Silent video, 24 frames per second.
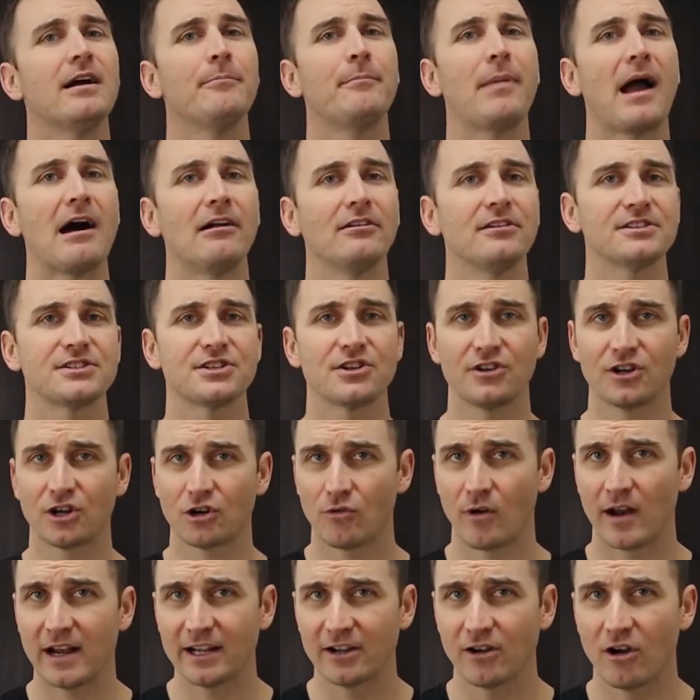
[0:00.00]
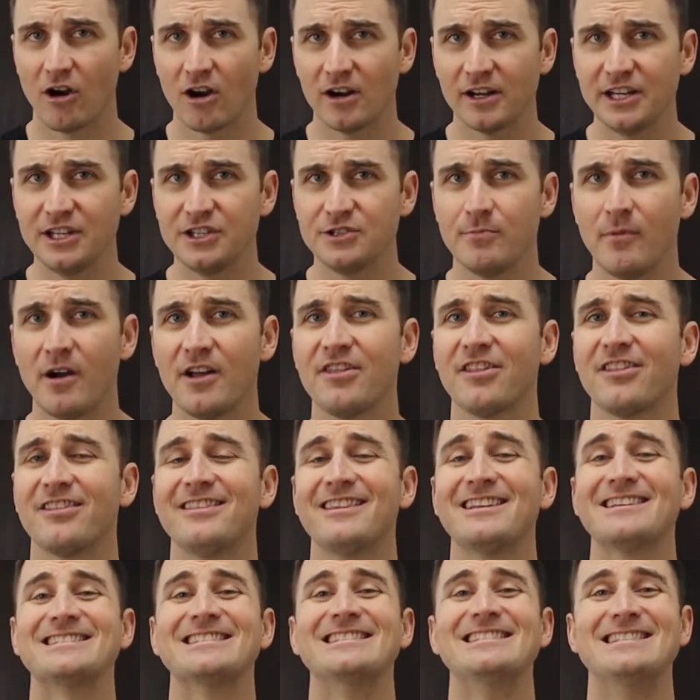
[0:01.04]
a balance on a credit card each month
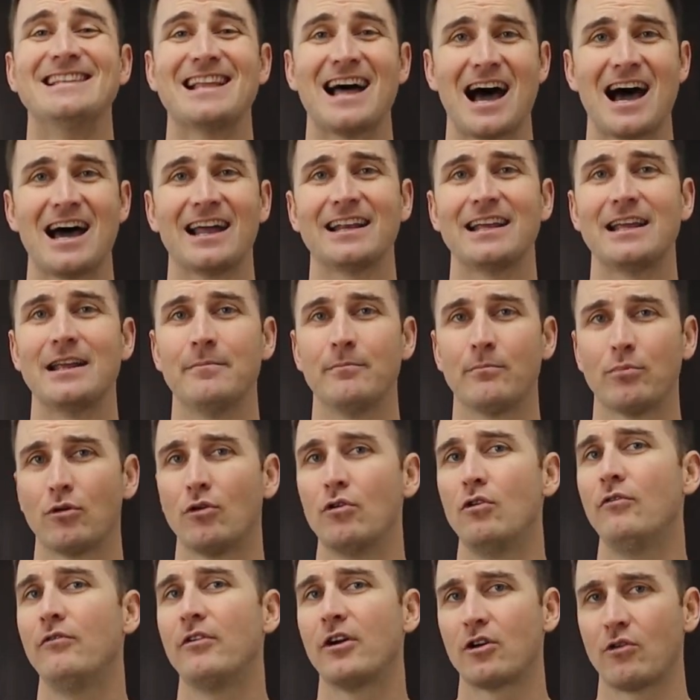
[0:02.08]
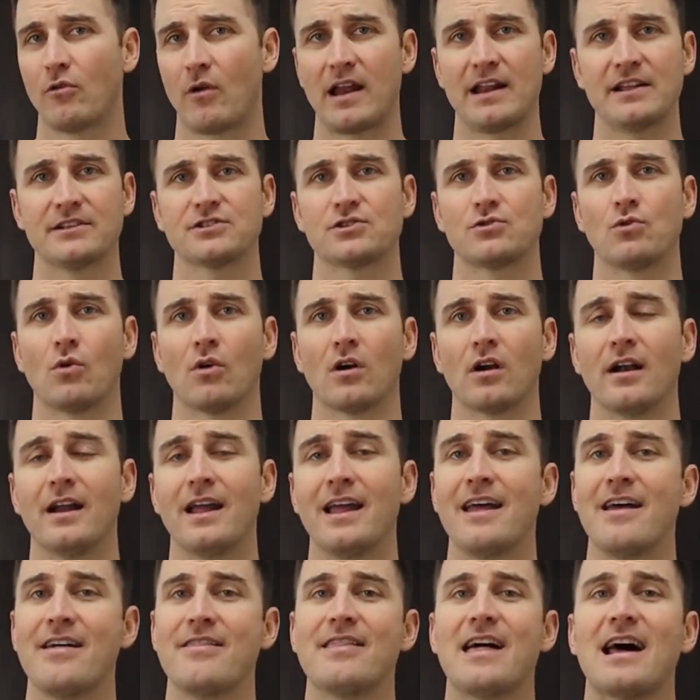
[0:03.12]
does not improve a credit score.
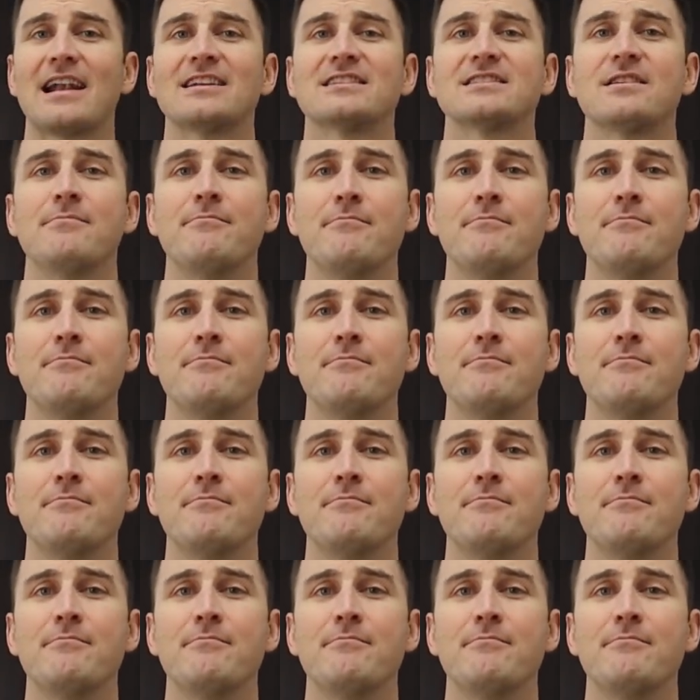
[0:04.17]
That is a